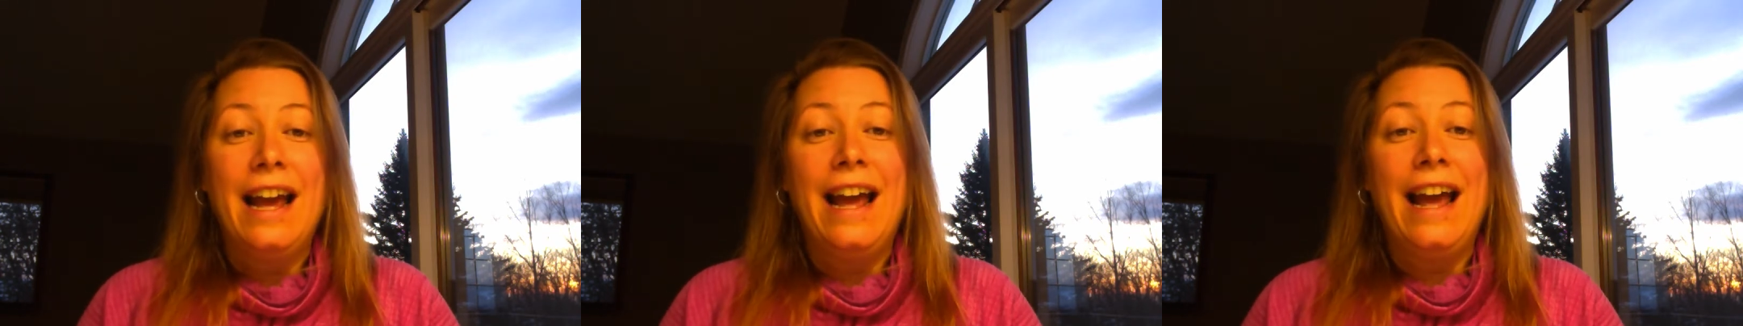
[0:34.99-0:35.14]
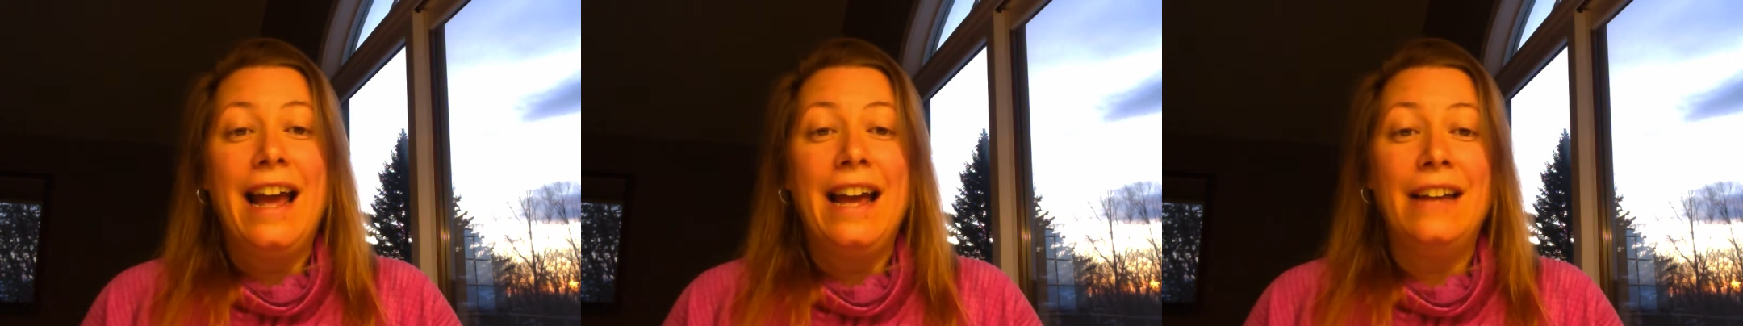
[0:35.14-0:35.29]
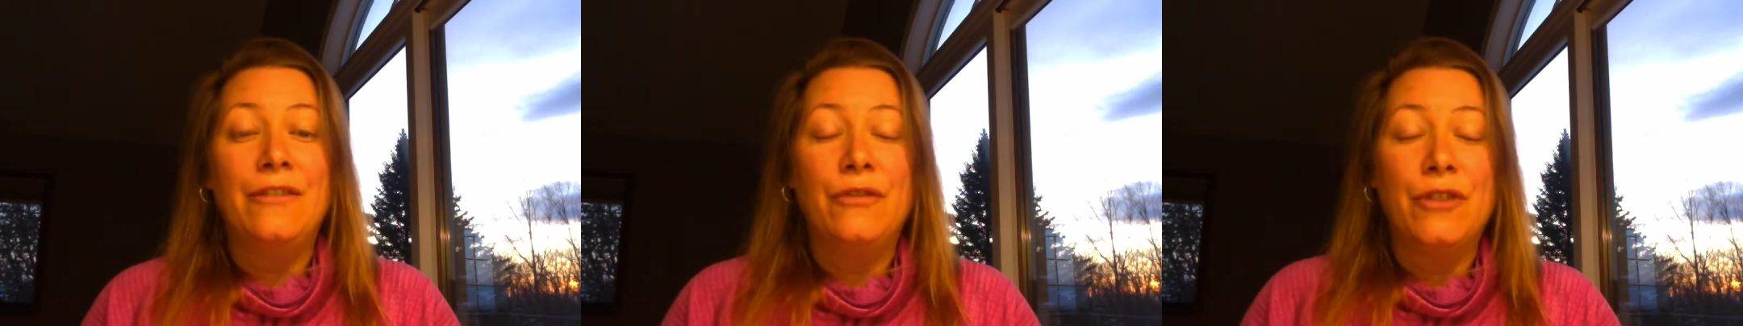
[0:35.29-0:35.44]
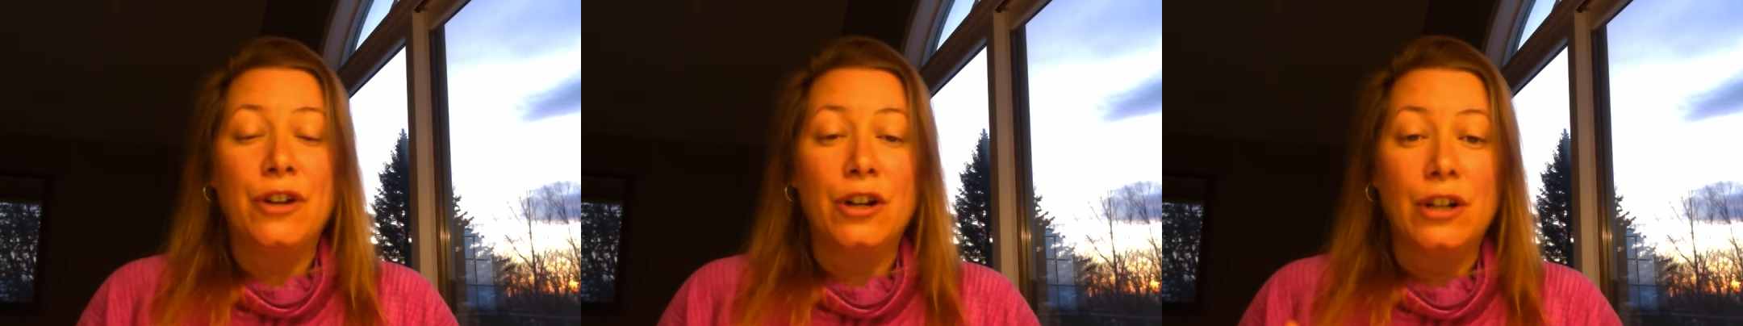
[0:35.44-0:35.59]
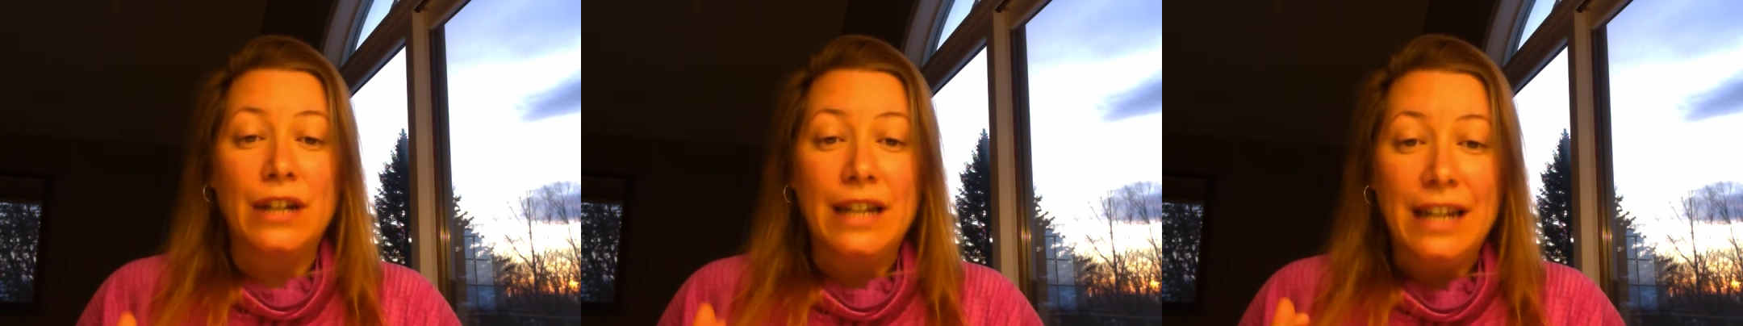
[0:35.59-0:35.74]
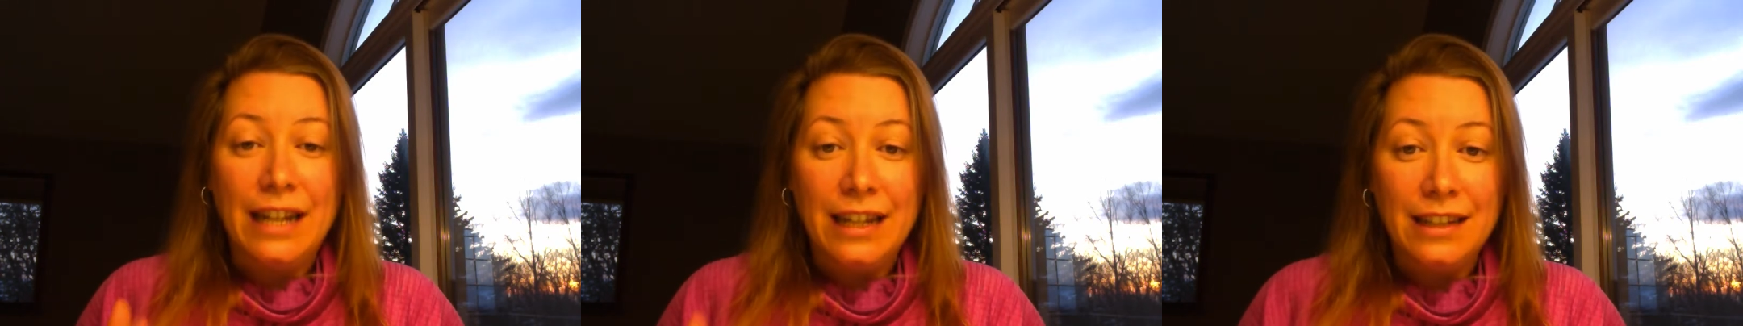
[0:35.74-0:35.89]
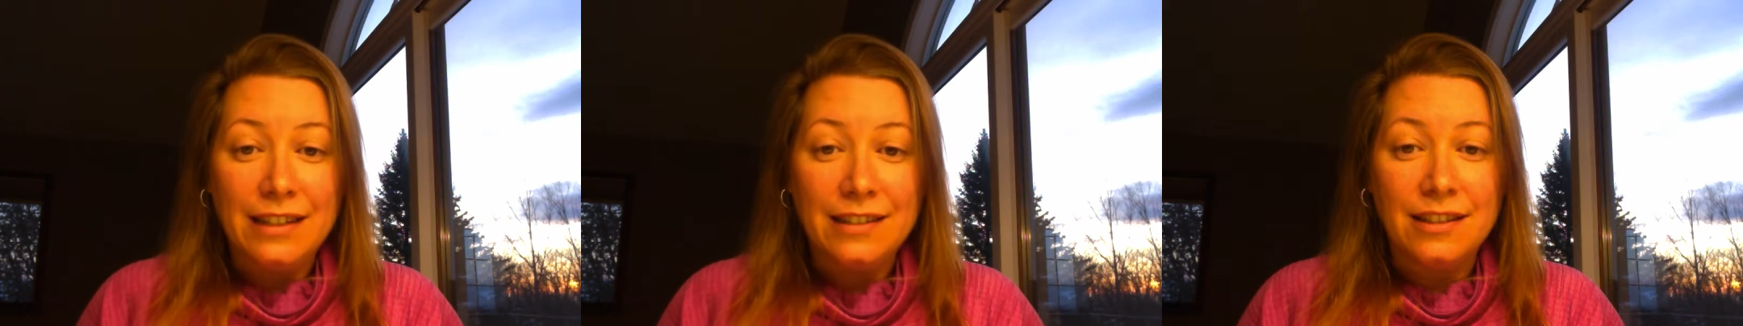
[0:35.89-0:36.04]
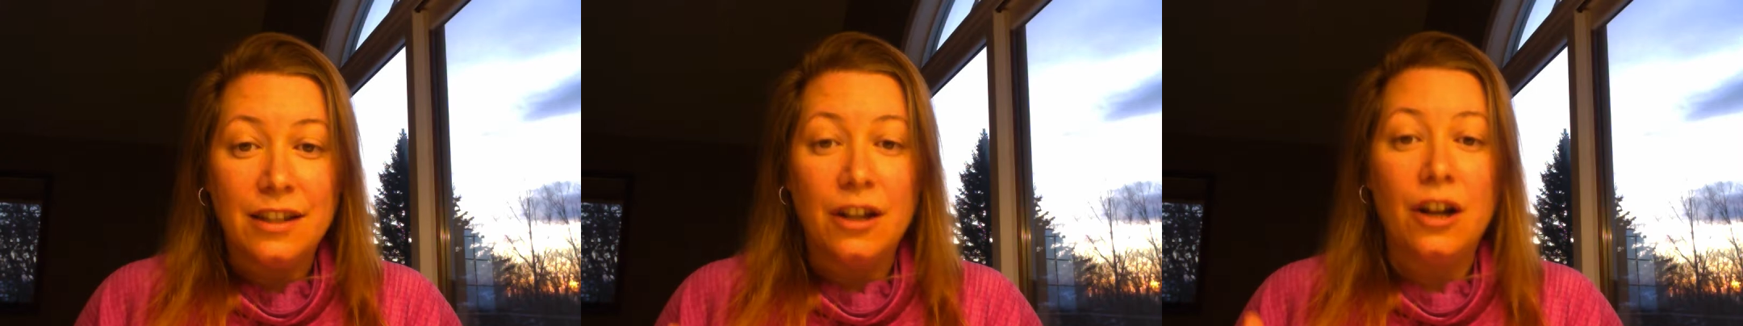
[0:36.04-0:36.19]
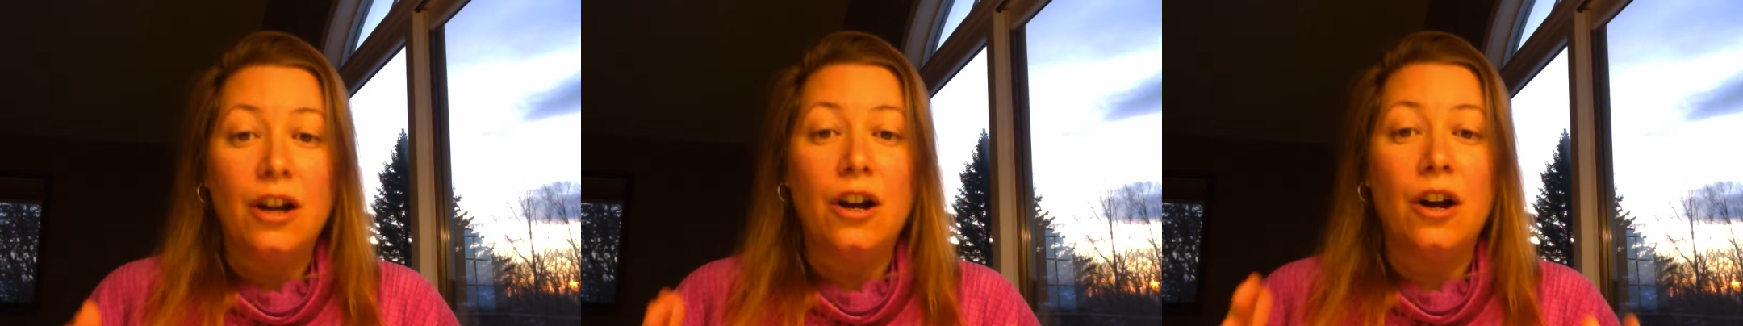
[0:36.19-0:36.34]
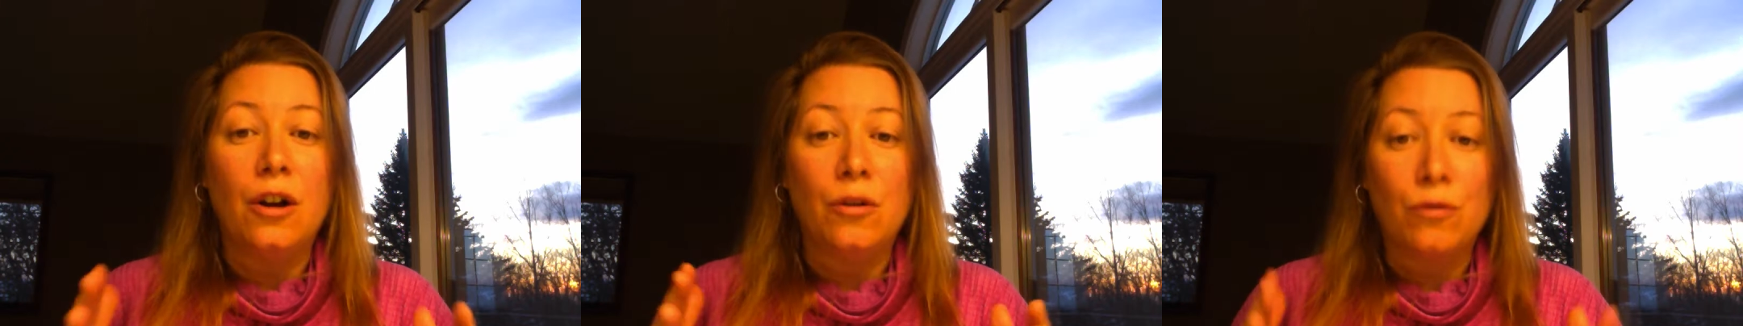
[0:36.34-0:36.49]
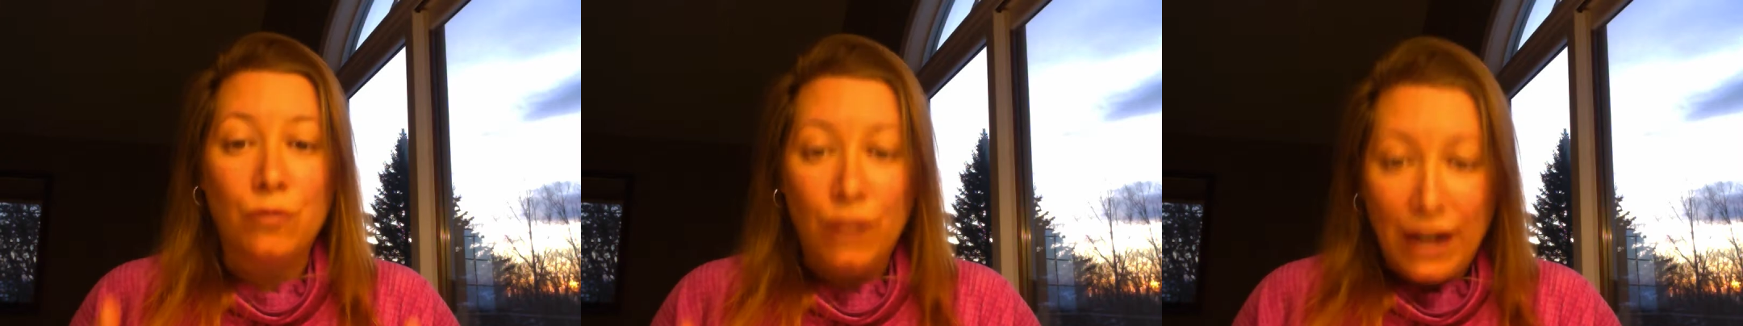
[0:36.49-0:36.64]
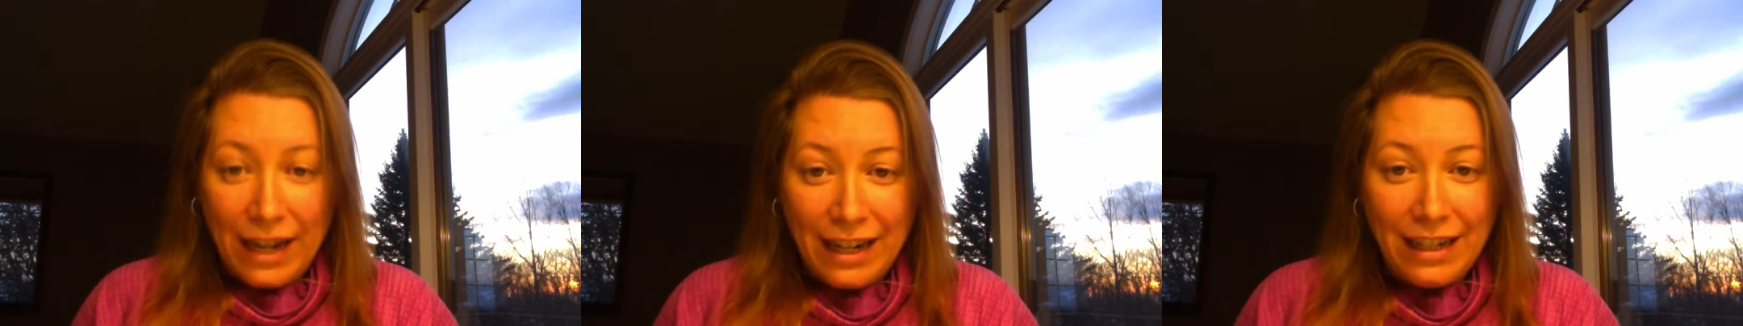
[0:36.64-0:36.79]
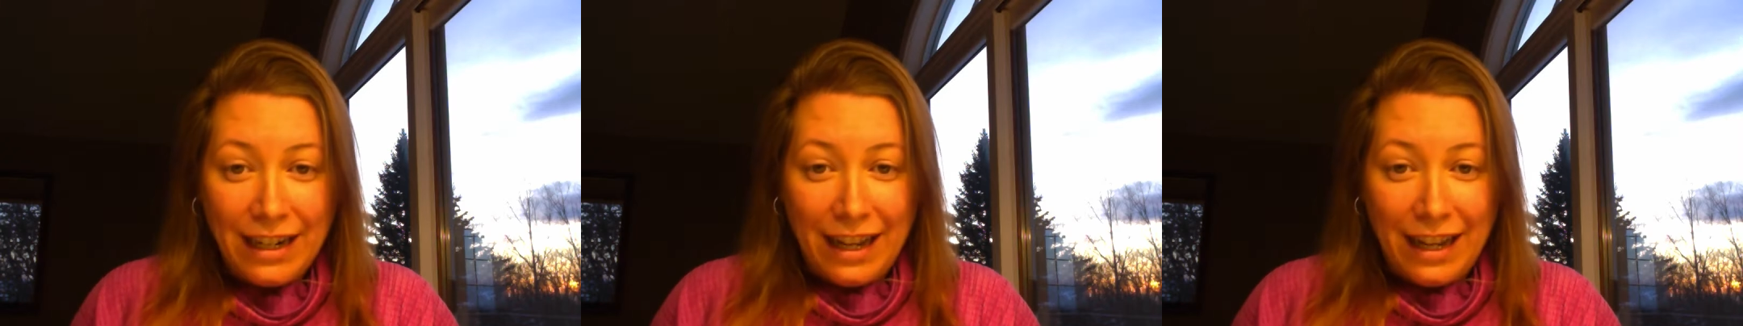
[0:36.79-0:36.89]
And there is a right